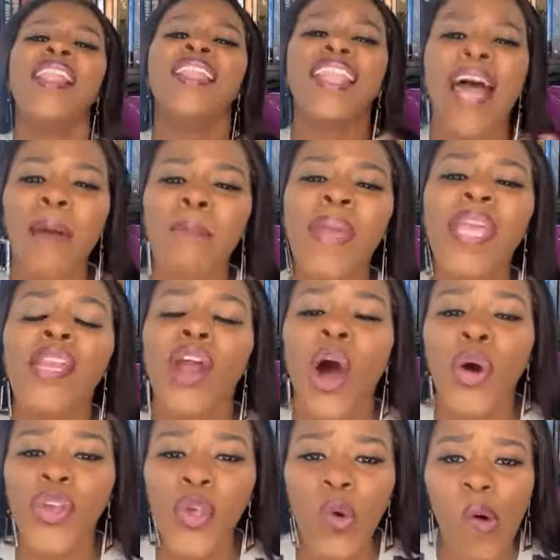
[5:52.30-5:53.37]
let me
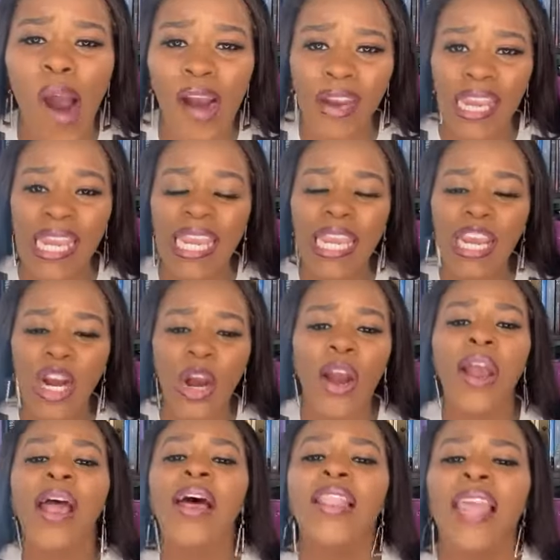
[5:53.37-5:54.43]
know you are here.
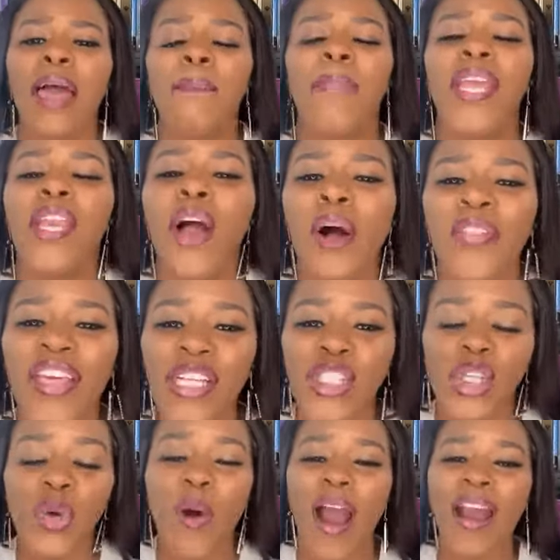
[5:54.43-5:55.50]
Let me know
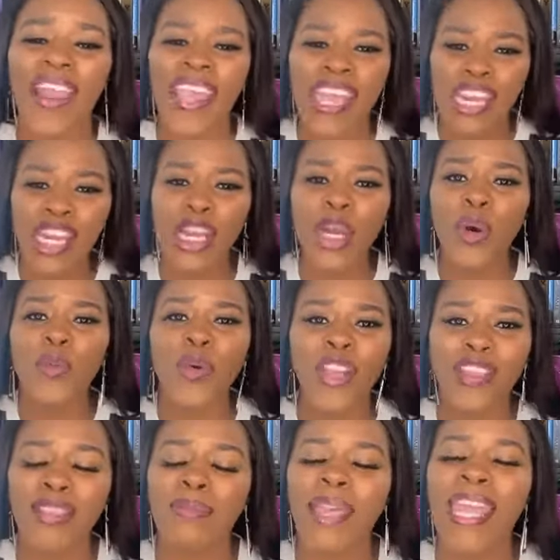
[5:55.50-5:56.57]
that you are in here
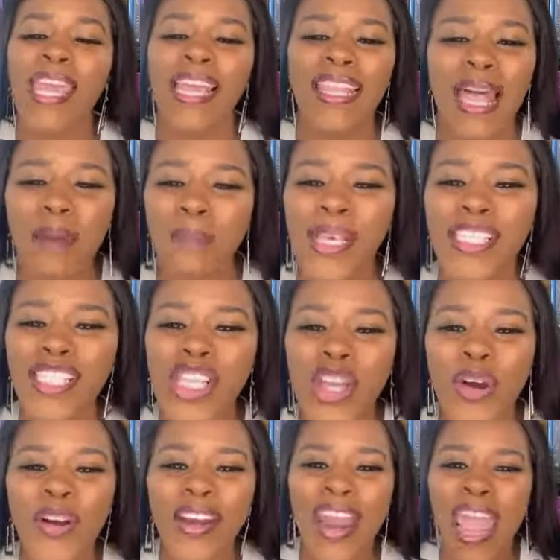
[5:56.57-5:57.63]
with me and let me see
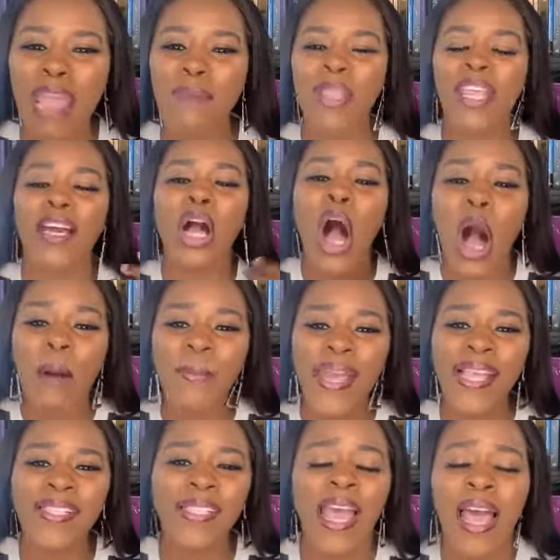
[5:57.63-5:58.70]
your name in the
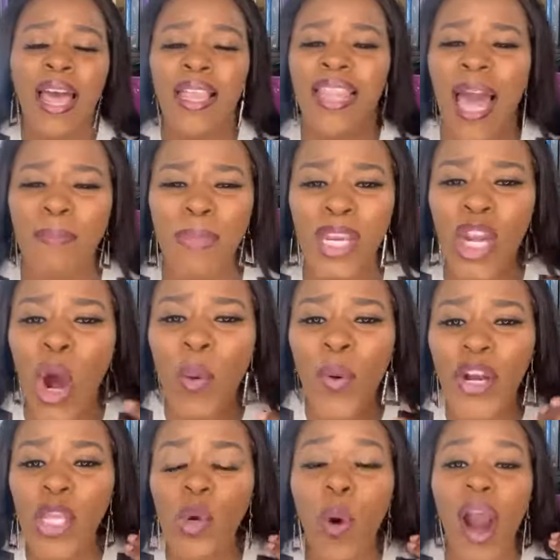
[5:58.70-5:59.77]
comments. Let me know
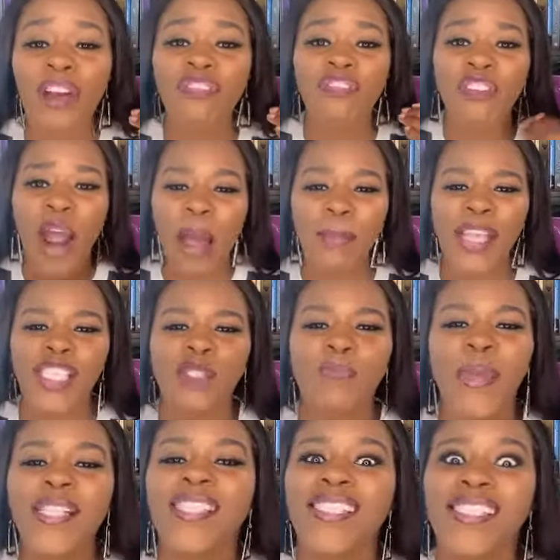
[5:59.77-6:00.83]
where you are from. It's
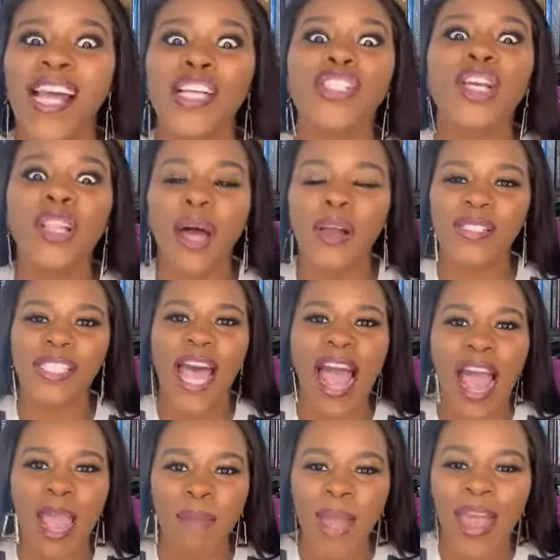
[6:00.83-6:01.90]
been such a long
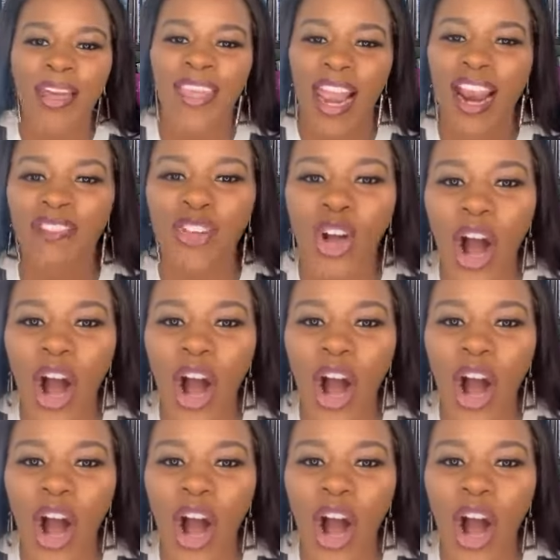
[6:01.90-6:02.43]
time that I've